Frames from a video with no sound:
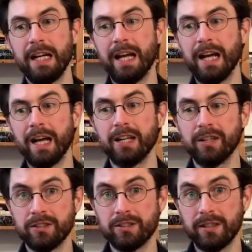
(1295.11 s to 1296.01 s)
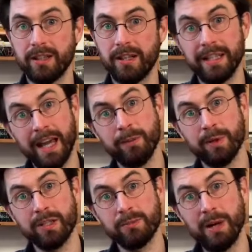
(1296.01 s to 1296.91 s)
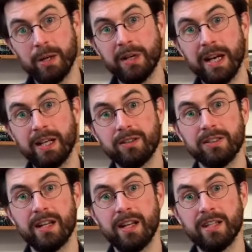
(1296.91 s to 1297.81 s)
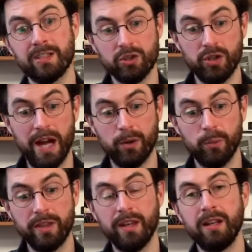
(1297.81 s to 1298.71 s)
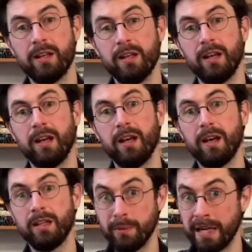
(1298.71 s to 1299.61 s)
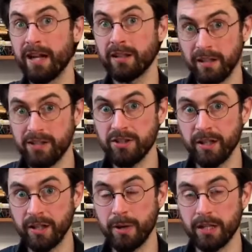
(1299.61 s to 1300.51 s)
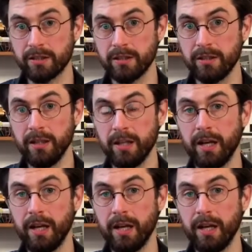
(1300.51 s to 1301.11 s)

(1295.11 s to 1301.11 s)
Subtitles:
because biomechanical design is a track within the mechanical engineering master,